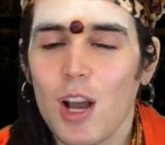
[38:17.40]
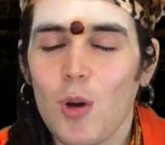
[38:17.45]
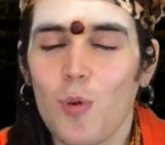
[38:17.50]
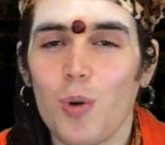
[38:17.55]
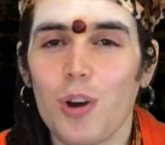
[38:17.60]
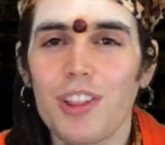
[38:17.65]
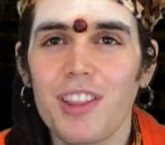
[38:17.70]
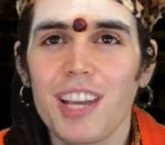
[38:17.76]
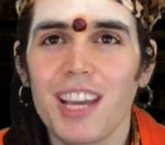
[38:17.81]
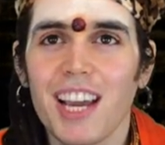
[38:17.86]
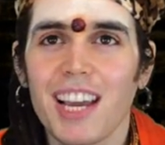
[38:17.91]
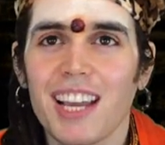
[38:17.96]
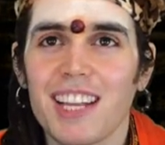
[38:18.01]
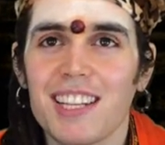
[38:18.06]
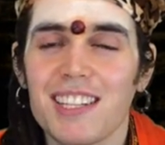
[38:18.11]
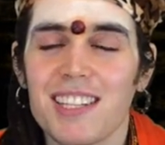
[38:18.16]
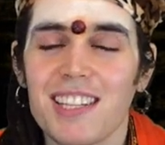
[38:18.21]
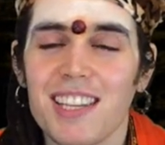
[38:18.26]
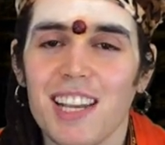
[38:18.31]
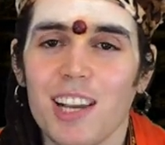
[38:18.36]
One thing I
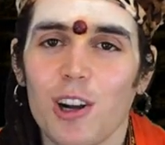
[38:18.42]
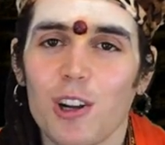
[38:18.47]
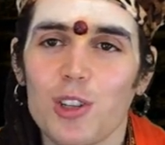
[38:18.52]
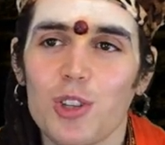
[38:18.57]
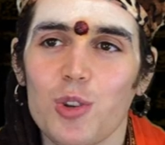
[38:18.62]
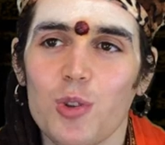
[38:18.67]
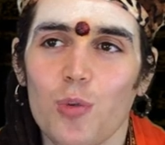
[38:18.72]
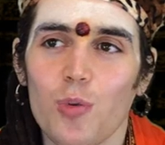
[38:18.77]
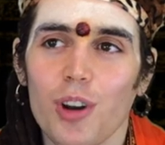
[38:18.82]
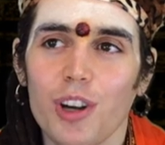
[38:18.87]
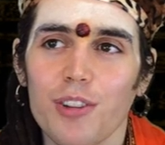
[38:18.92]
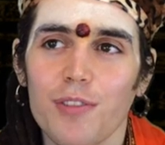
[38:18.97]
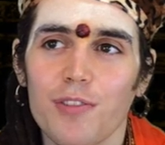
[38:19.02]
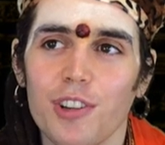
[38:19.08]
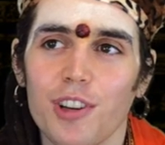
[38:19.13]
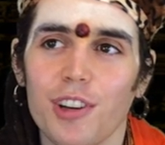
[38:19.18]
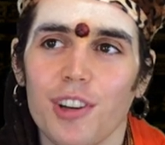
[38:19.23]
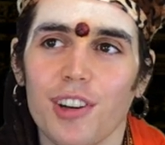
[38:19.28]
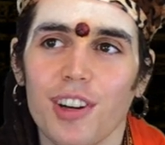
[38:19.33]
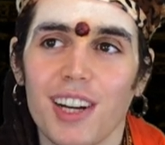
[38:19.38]
can say also, one of
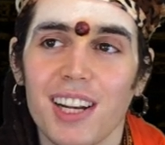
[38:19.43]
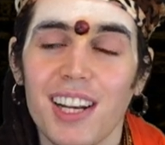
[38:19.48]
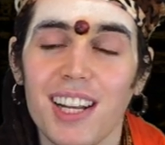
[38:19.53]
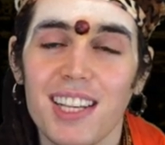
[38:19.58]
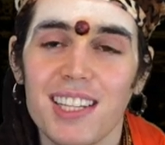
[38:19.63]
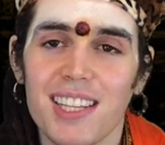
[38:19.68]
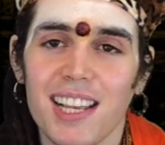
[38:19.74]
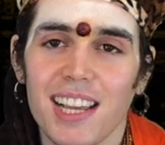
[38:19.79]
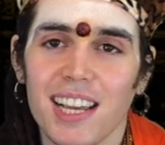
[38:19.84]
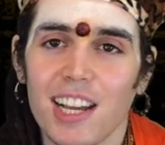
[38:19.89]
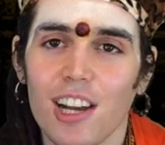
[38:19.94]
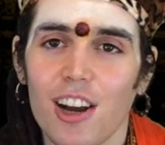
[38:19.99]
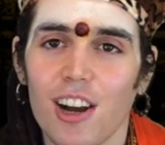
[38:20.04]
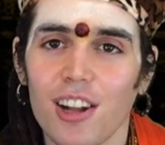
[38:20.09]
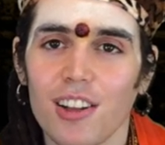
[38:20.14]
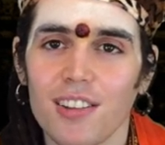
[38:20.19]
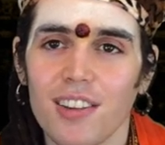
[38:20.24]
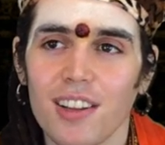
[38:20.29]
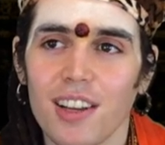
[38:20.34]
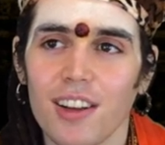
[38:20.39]
the clicks I
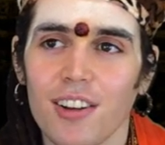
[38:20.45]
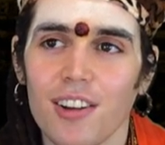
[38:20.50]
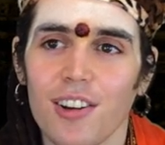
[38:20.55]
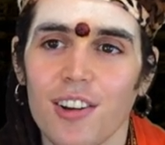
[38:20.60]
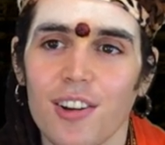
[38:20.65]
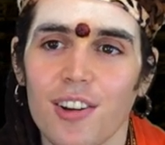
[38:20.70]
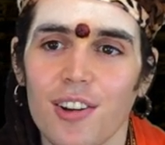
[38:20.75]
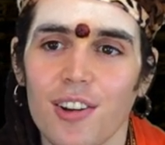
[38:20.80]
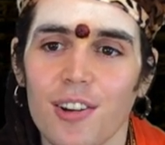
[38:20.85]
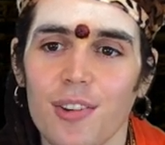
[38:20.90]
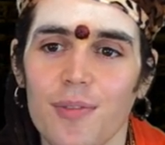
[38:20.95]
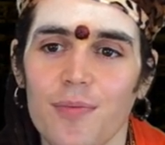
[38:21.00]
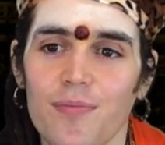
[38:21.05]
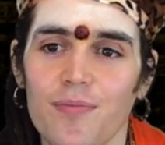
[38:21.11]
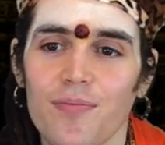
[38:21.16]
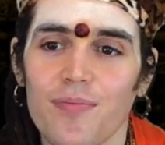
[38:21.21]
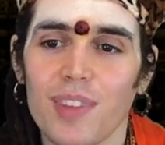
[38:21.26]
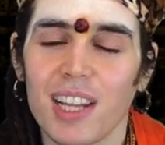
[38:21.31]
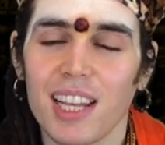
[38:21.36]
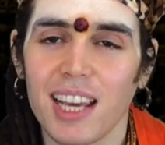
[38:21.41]
got,
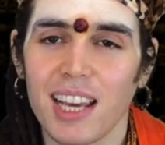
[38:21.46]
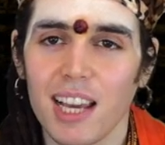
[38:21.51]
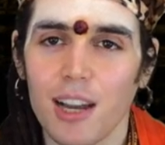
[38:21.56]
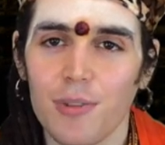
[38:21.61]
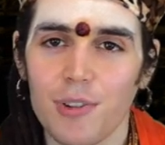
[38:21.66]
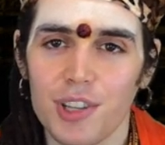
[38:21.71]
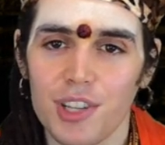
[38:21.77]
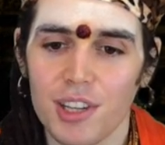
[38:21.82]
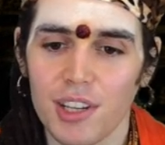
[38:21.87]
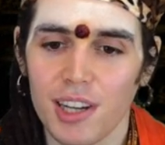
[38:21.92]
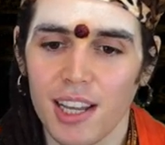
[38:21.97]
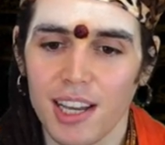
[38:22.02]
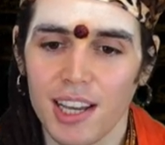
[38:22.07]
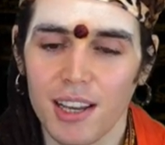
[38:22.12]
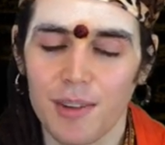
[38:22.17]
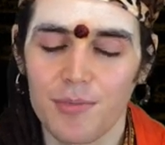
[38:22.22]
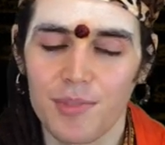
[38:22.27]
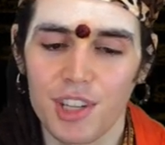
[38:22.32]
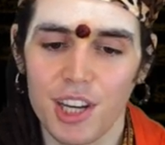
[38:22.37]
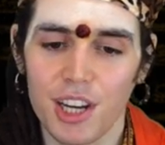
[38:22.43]
like I
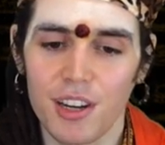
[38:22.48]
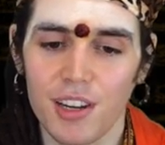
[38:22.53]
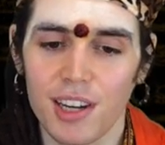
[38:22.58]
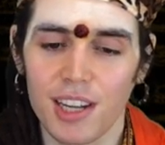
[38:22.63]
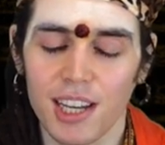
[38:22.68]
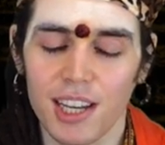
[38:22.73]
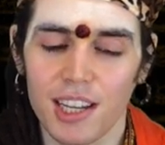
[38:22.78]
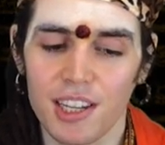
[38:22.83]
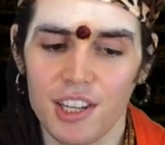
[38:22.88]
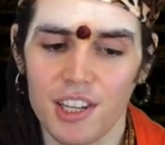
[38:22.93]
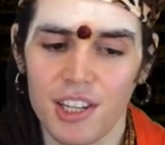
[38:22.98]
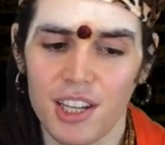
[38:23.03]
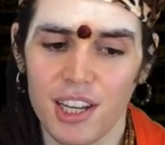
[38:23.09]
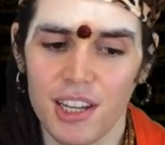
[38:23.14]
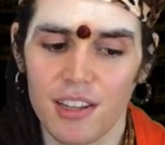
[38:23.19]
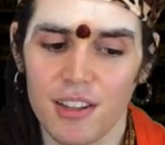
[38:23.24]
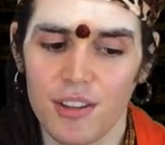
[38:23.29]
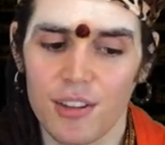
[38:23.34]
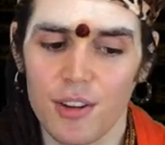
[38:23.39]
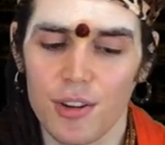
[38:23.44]

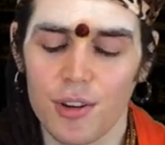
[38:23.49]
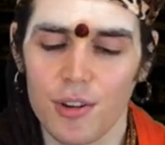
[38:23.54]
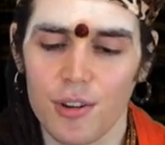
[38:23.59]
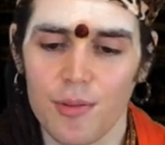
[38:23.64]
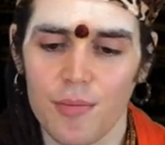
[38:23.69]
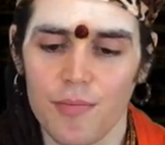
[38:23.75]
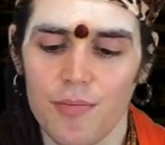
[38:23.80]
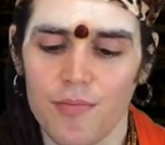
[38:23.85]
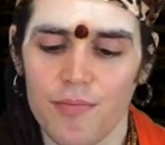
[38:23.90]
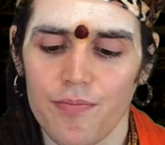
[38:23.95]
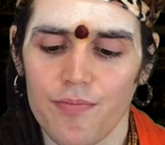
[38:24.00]
said, the